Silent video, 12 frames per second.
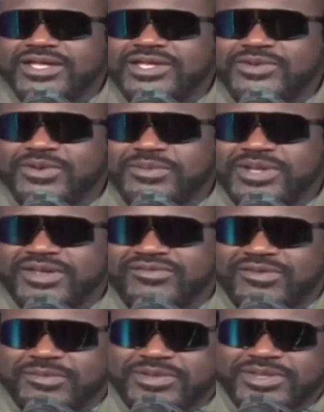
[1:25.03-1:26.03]
You want me to
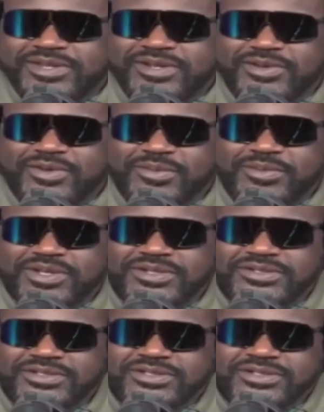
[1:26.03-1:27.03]
give empathy or you want me
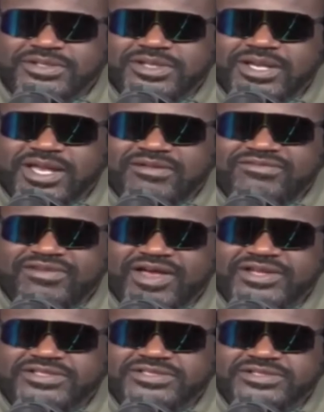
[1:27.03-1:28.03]
to have
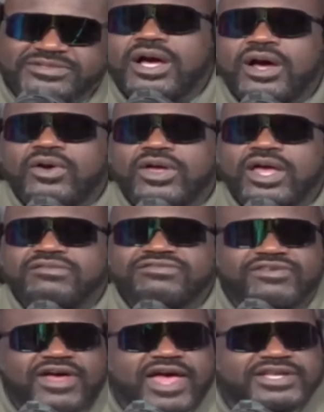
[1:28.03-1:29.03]
facts? Okay,
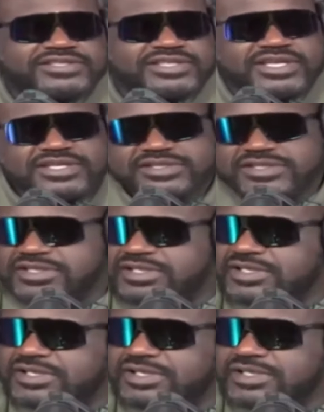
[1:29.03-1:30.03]
facts is
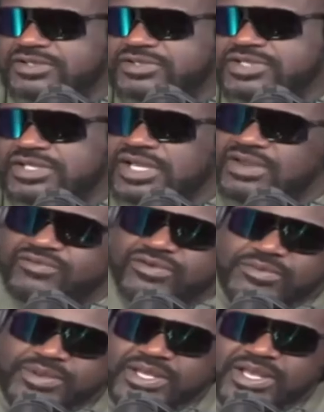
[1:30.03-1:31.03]
you should
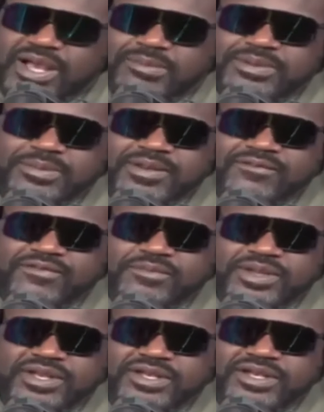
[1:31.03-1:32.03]
never be complimented for
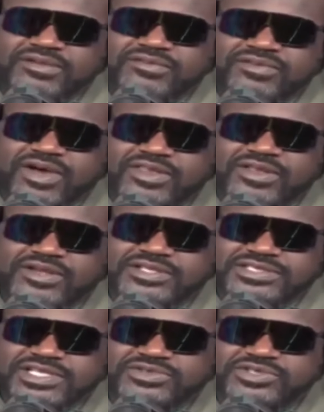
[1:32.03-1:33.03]
being a good father,
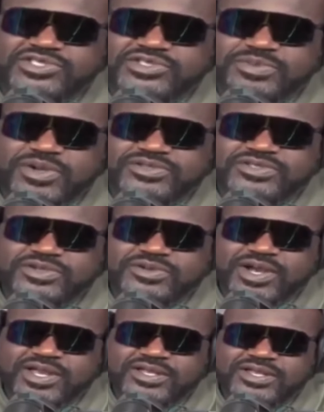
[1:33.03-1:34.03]
because that's what you're supposed to do,
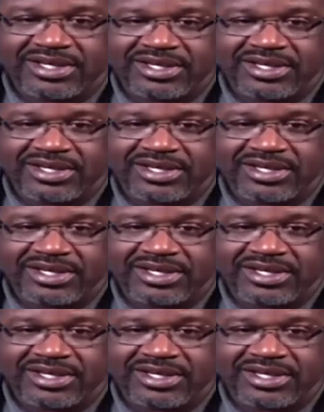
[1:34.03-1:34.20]
right?